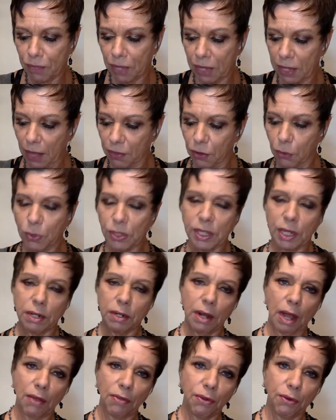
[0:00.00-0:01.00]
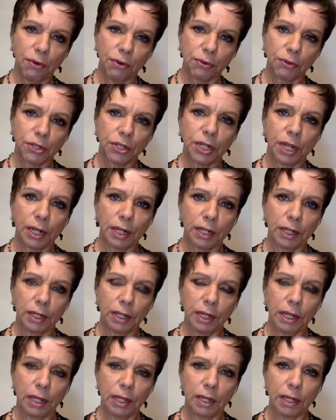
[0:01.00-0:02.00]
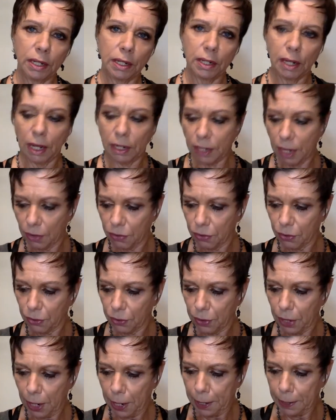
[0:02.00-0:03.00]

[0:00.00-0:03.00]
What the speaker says: Now, there was another study in another